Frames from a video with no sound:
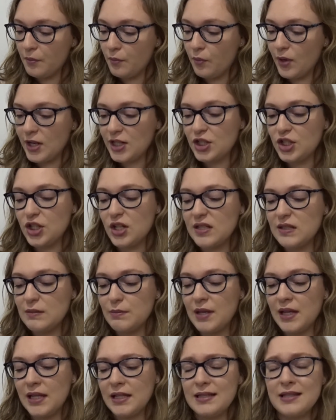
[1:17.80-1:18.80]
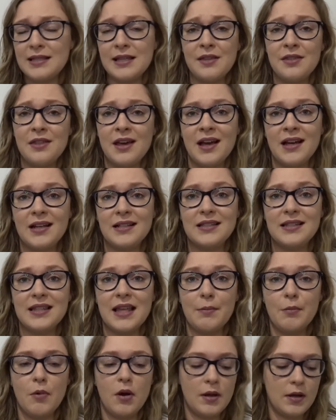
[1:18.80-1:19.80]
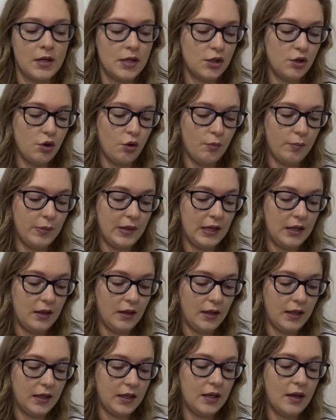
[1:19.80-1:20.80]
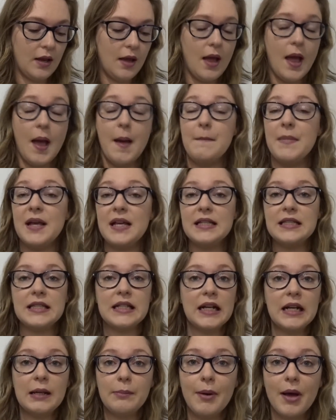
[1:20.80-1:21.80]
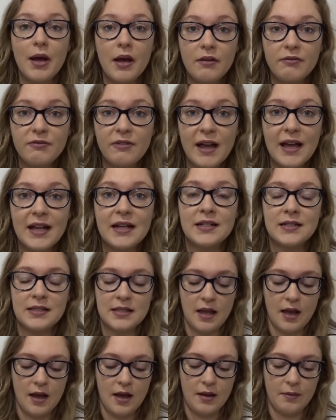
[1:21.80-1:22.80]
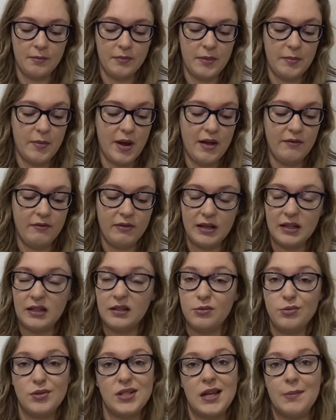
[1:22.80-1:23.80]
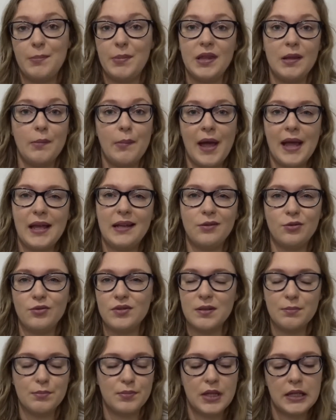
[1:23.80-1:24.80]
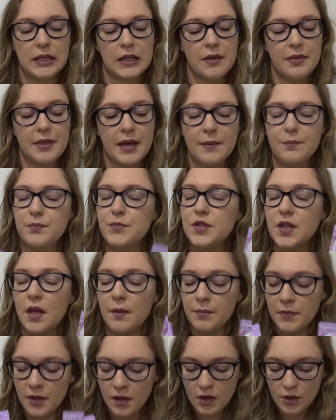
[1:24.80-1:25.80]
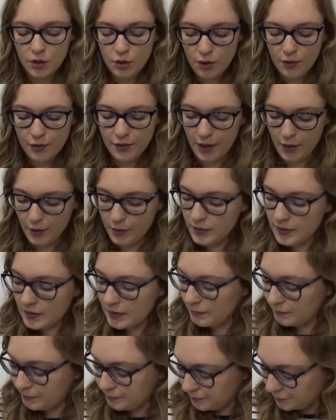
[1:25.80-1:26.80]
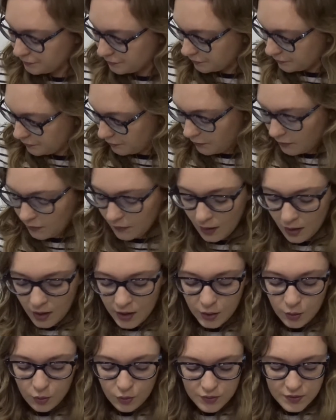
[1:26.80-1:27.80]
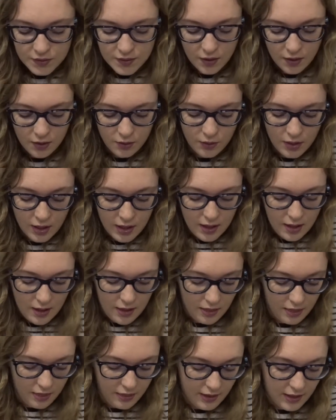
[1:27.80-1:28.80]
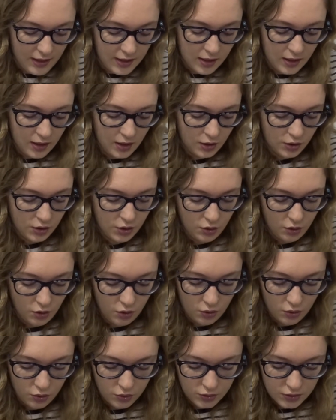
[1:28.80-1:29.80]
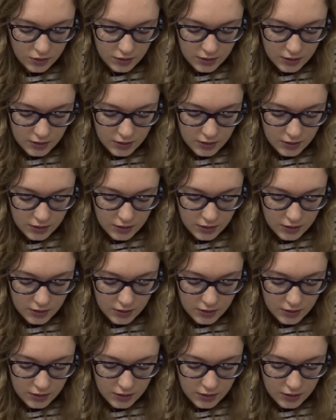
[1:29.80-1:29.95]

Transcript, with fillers: which just means that they might not be like amazingly perfect, they might have a little dip in the paint or something like that, so got those. I also then got